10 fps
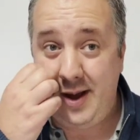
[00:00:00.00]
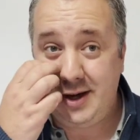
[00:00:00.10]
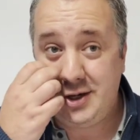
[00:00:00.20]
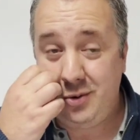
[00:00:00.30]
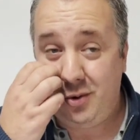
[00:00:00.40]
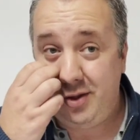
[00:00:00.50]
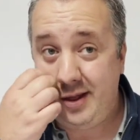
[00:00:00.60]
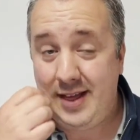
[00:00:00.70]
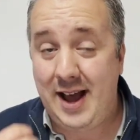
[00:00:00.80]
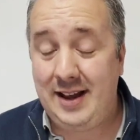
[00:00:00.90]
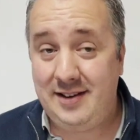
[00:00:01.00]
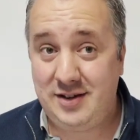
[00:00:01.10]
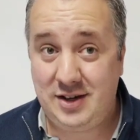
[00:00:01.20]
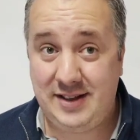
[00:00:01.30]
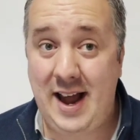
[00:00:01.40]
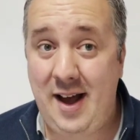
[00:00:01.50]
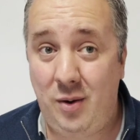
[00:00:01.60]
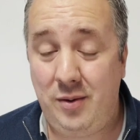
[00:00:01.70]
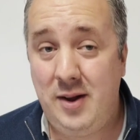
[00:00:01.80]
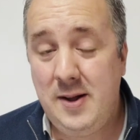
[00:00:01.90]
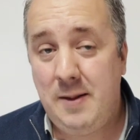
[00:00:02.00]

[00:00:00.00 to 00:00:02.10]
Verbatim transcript: make sure that that is down